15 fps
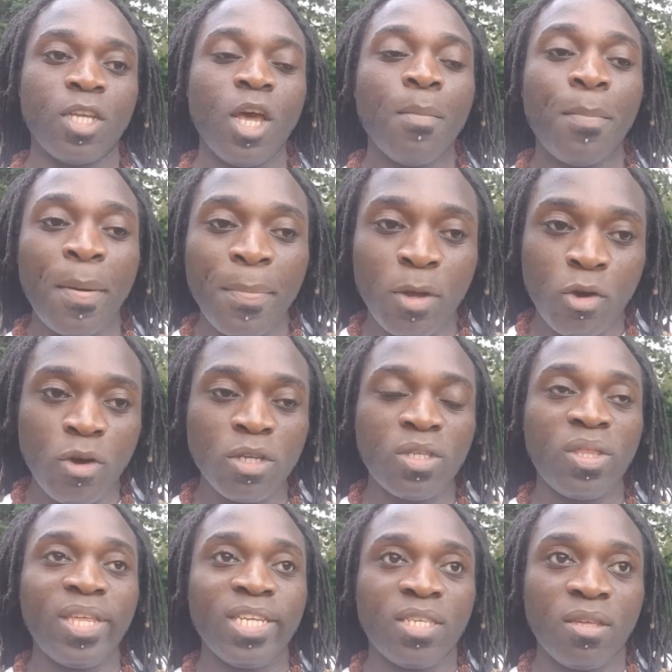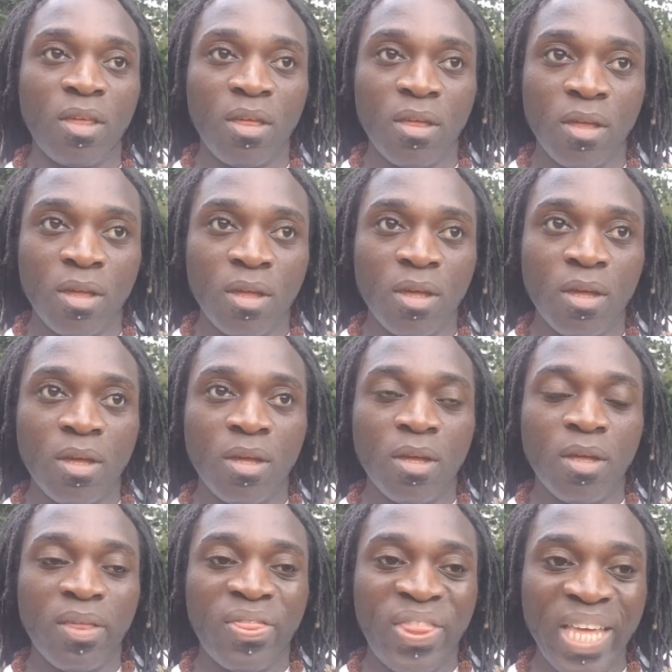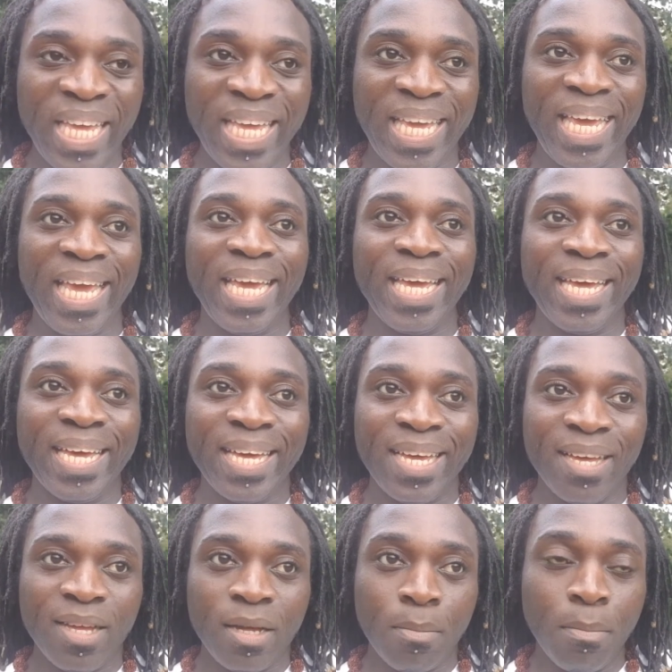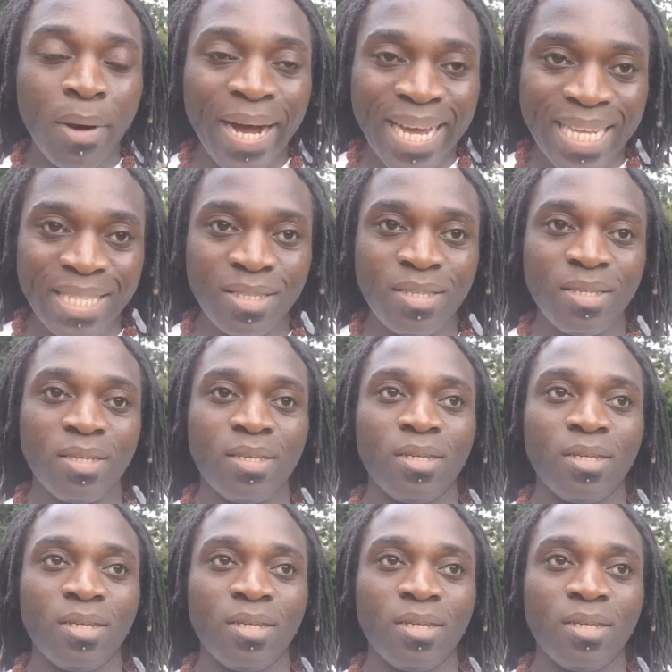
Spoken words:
But because this thinking mind